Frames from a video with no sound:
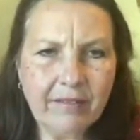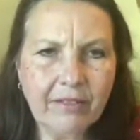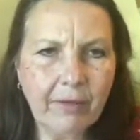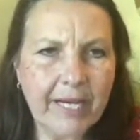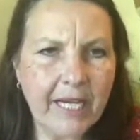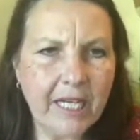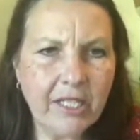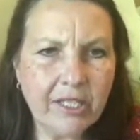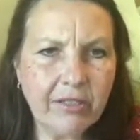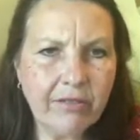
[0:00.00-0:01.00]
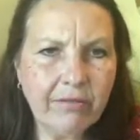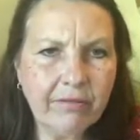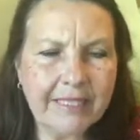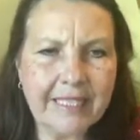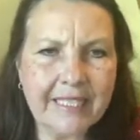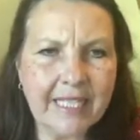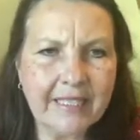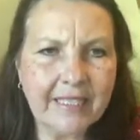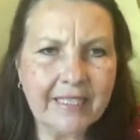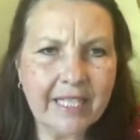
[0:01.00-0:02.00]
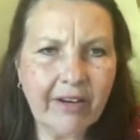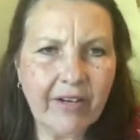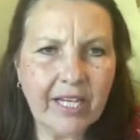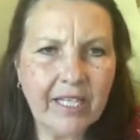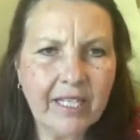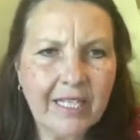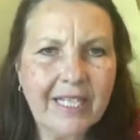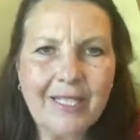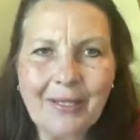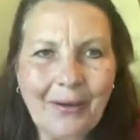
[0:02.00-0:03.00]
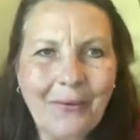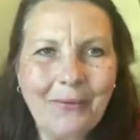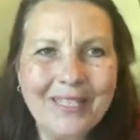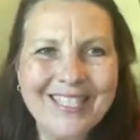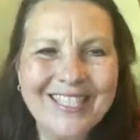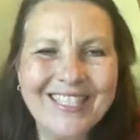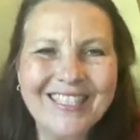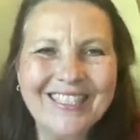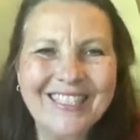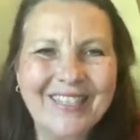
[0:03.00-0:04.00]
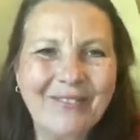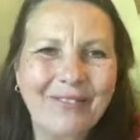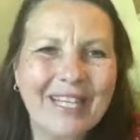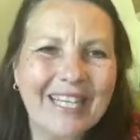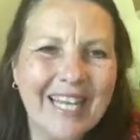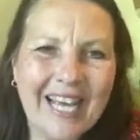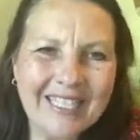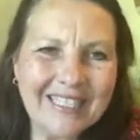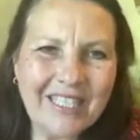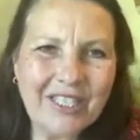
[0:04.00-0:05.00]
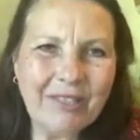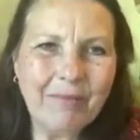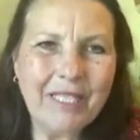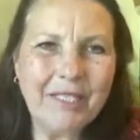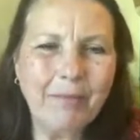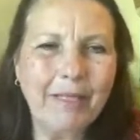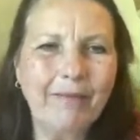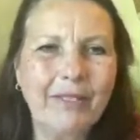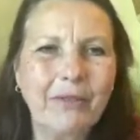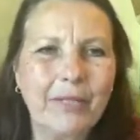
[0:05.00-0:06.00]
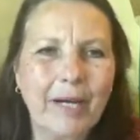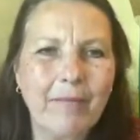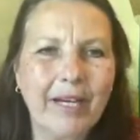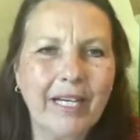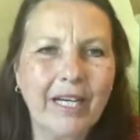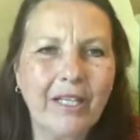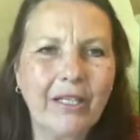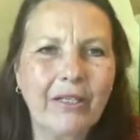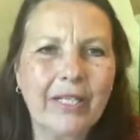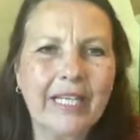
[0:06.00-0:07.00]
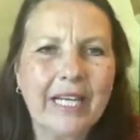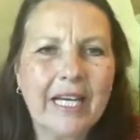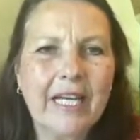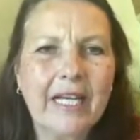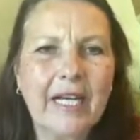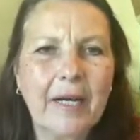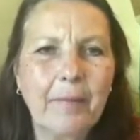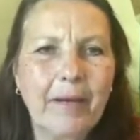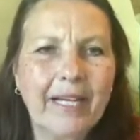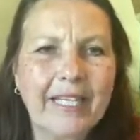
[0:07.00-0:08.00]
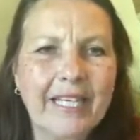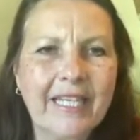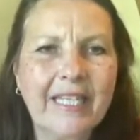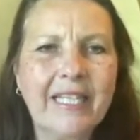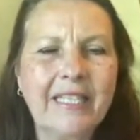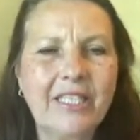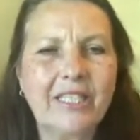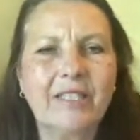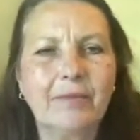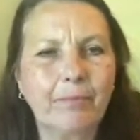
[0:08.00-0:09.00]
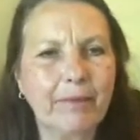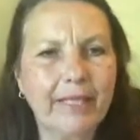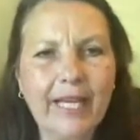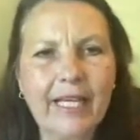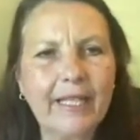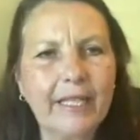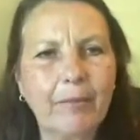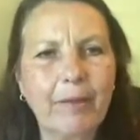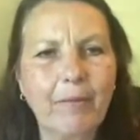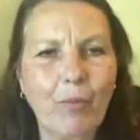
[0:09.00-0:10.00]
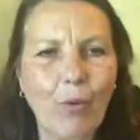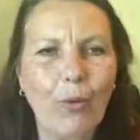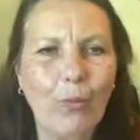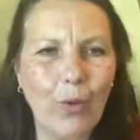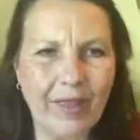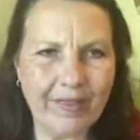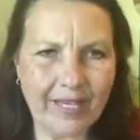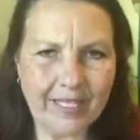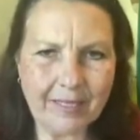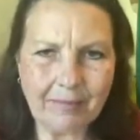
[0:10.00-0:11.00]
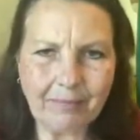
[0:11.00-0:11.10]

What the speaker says: Do I need to? Was it necessary? No, it's just relaxing to me to be able to grab that color and come back in and just play a little bit more with it.